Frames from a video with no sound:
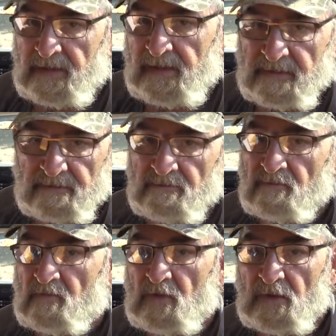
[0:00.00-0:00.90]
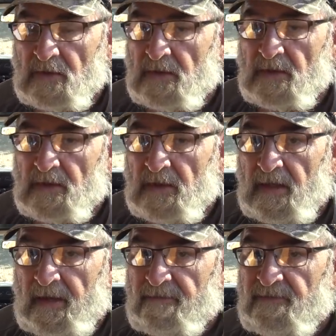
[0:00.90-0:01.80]
and
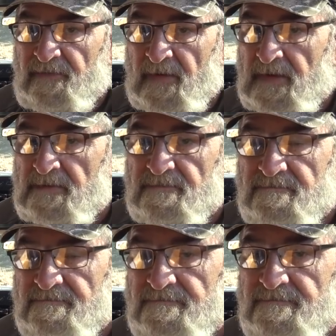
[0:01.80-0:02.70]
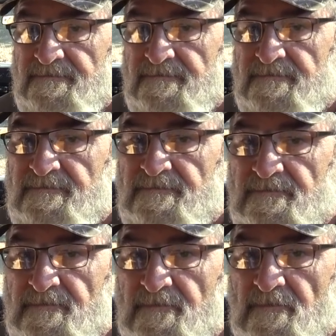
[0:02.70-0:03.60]
having fun. Well, we